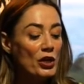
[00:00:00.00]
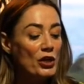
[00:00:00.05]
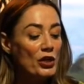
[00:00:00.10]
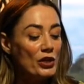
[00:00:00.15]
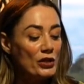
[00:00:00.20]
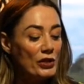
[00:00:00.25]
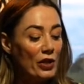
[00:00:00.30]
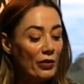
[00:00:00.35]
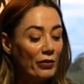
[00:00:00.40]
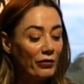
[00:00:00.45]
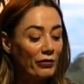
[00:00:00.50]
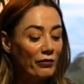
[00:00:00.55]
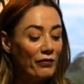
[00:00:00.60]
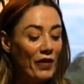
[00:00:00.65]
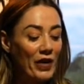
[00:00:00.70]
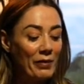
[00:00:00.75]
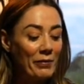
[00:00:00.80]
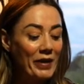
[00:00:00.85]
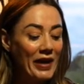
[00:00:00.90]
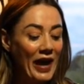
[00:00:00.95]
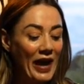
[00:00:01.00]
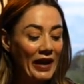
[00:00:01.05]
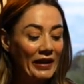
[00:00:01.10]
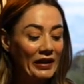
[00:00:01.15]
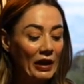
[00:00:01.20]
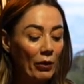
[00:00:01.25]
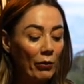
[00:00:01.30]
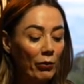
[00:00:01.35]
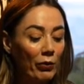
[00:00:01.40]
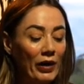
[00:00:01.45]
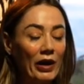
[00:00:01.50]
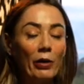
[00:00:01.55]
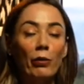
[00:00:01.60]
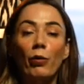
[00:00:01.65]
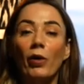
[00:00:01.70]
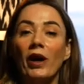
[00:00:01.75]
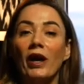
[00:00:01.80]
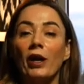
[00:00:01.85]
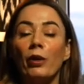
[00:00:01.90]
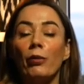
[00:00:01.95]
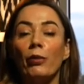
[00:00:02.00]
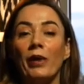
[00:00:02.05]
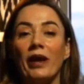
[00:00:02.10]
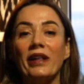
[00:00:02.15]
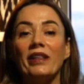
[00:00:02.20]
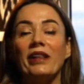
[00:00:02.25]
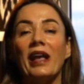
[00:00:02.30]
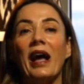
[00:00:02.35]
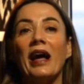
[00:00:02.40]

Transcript: So the vitamin A that we work with,